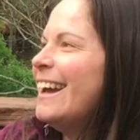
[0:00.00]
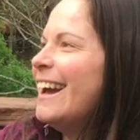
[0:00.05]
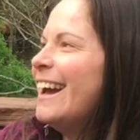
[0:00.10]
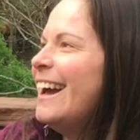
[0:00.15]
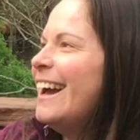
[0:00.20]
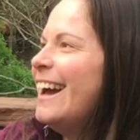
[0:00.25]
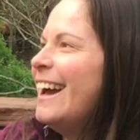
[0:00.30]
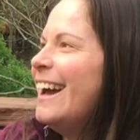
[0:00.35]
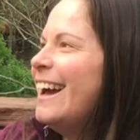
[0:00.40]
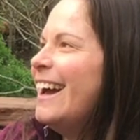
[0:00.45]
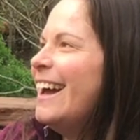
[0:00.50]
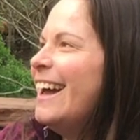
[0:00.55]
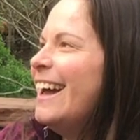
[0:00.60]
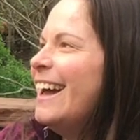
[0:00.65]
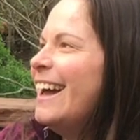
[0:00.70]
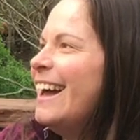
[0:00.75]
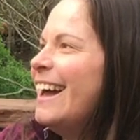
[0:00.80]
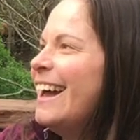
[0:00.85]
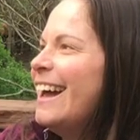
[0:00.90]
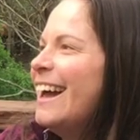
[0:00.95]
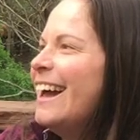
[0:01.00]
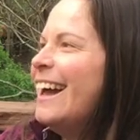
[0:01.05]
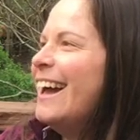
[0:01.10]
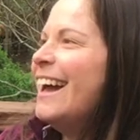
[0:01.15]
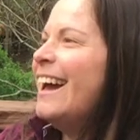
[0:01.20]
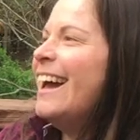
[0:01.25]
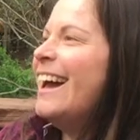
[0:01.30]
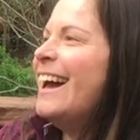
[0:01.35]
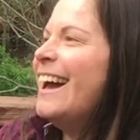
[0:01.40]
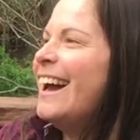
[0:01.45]

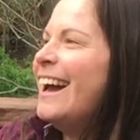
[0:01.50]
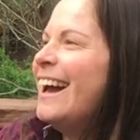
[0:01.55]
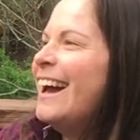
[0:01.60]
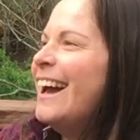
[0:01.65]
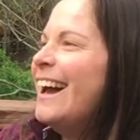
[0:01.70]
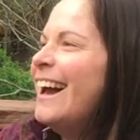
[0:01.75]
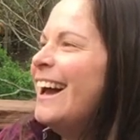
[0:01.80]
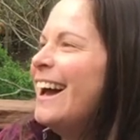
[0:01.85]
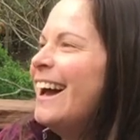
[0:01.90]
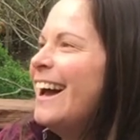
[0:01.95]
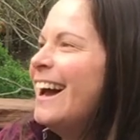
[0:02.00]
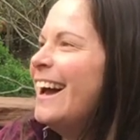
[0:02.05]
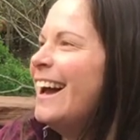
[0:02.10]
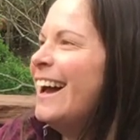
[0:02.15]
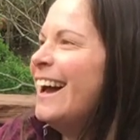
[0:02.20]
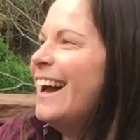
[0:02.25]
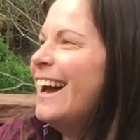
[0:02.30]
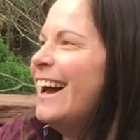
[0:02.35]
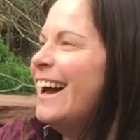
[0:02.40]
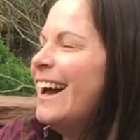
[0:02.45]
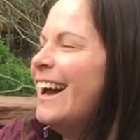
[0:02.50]
This person isn't speaking.